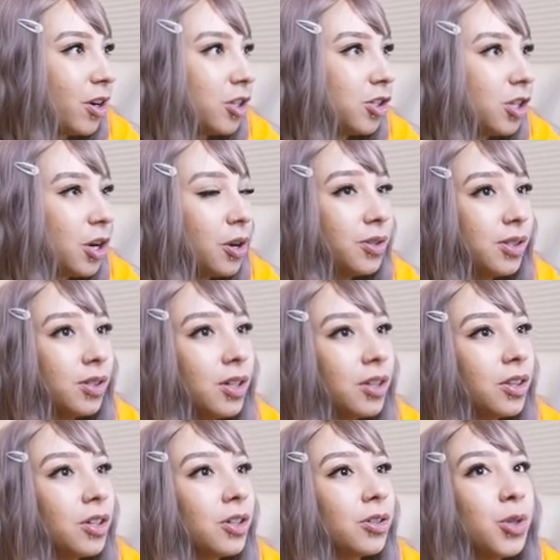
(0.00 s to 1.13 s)
French toast. Look,
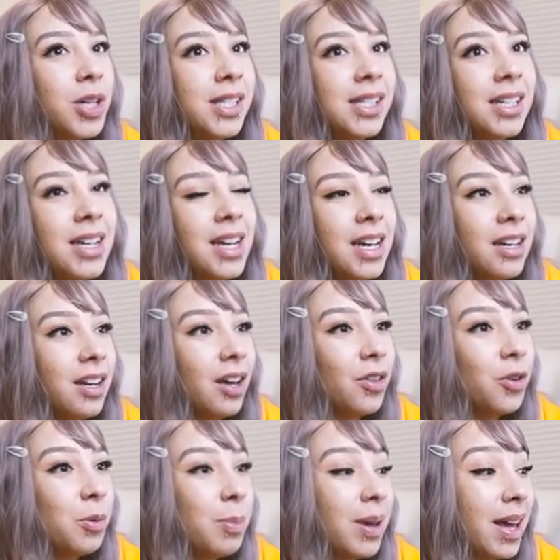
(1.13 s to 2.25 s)
they're christening
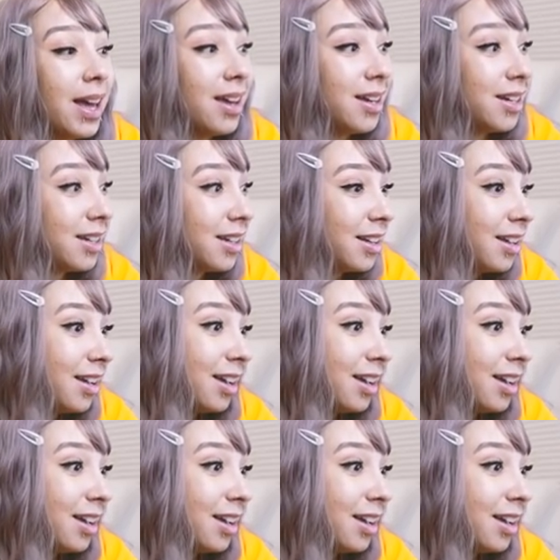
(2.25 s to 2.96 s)
another bed.